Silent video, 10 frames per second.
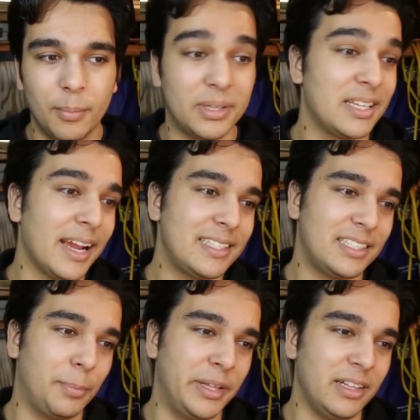Besides
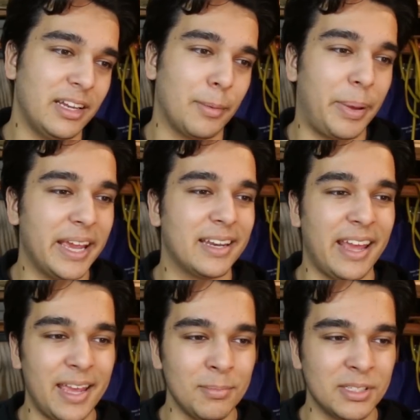his ability to pick
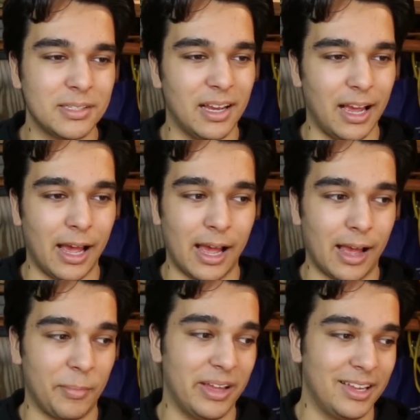names, um,